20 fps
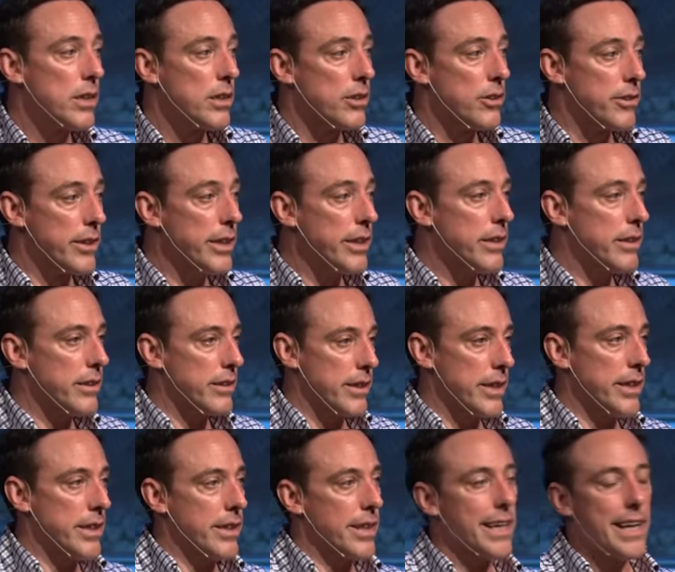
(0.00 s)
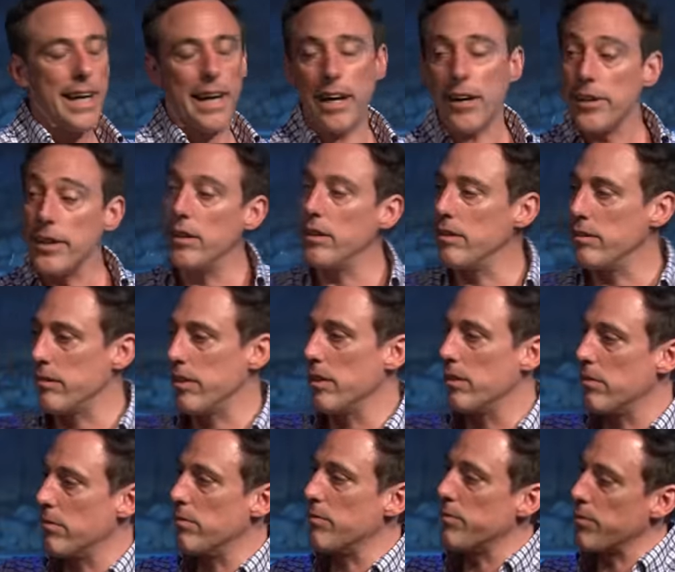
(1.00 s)
Greek. Like a keri is like
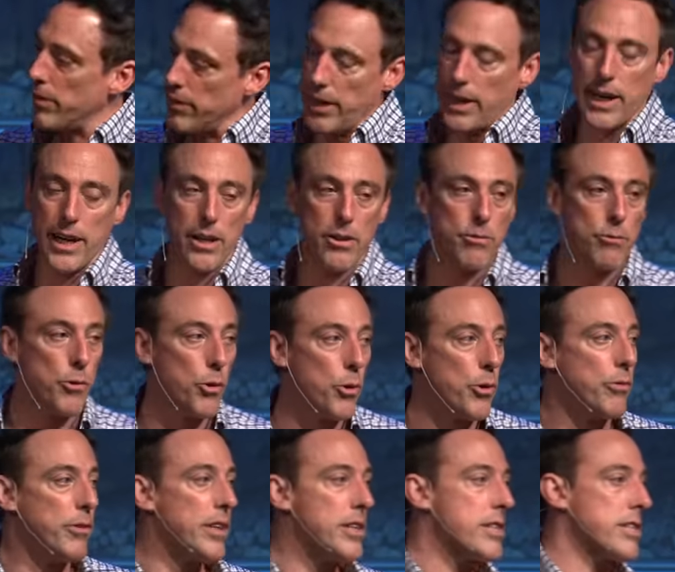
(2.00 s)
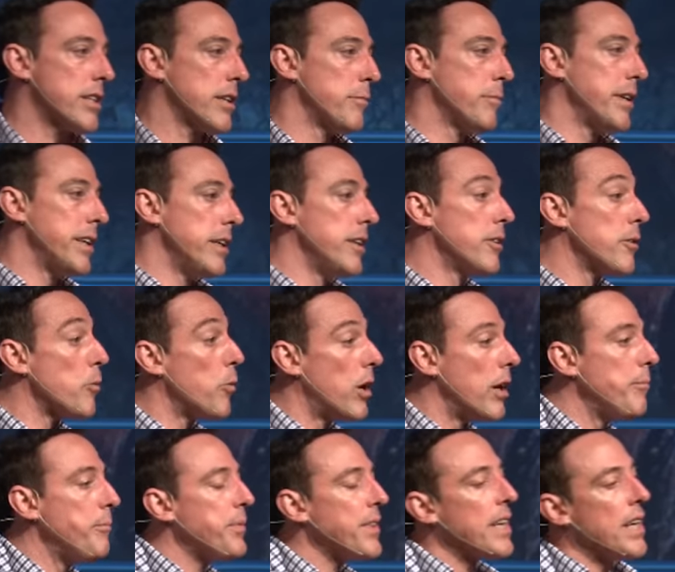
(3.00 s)
for hand or wrist. It can be either
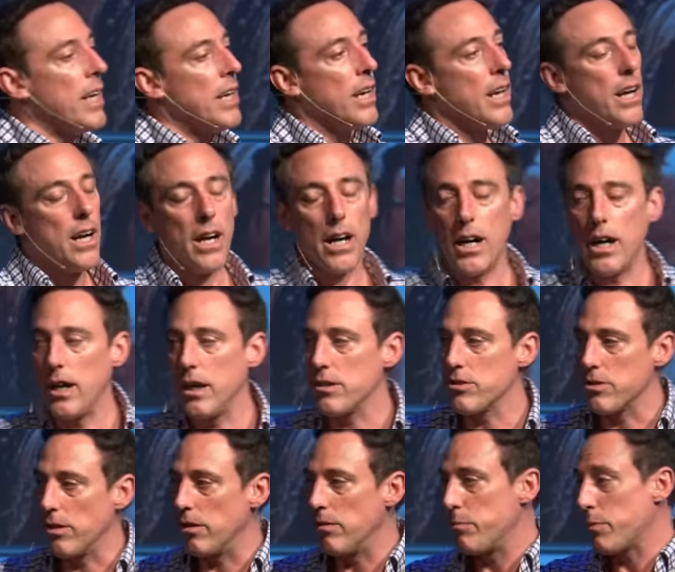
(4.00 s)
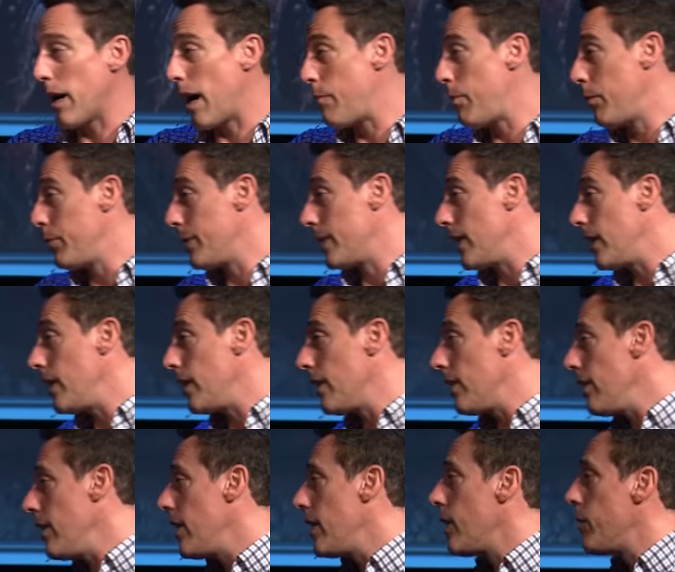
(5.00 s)
one. Uh, so probably
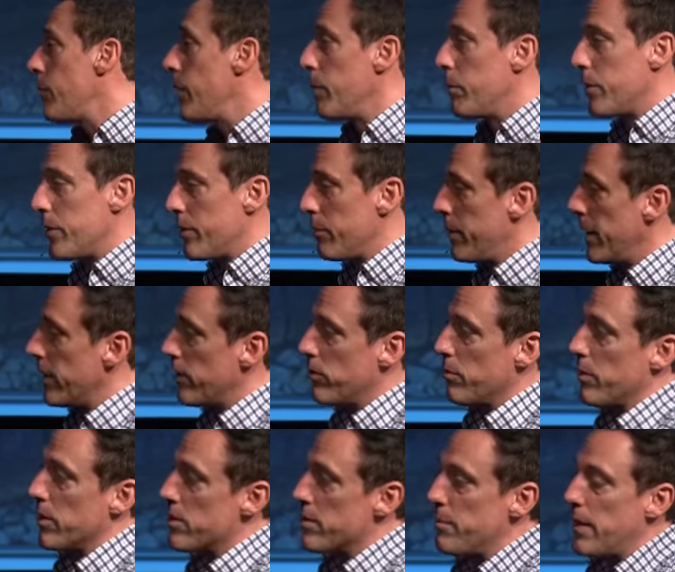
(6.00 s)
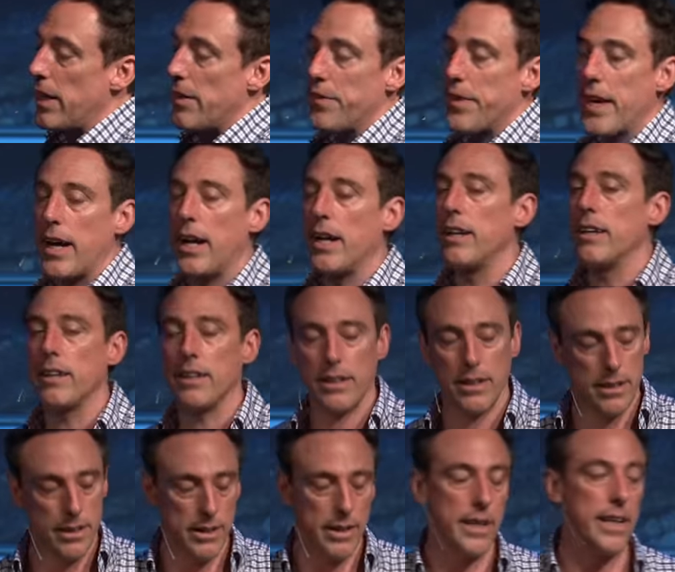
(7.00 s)
here, people debate too much about that.
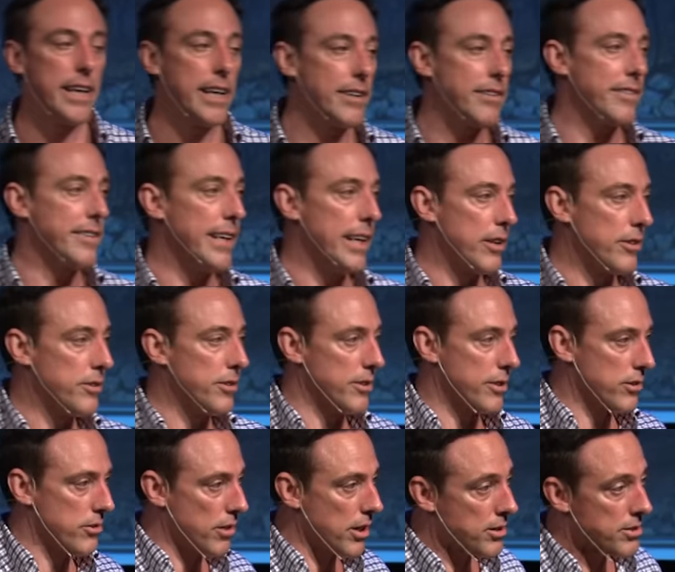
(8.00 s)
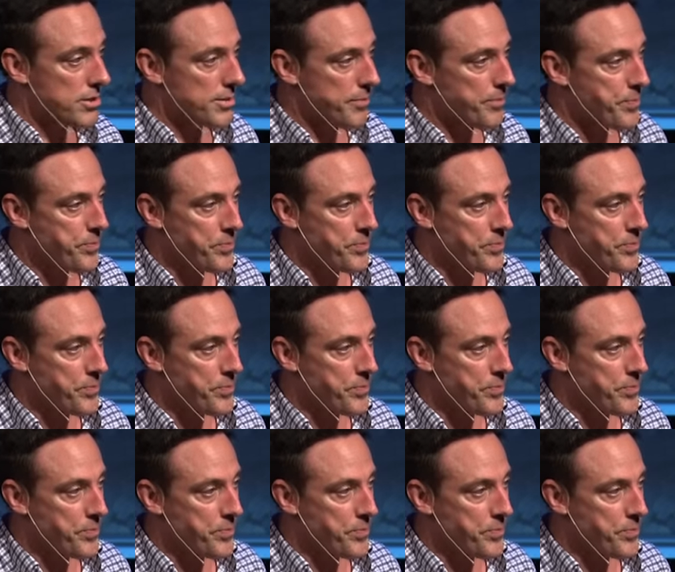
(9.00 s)
He gets nailed to the cross,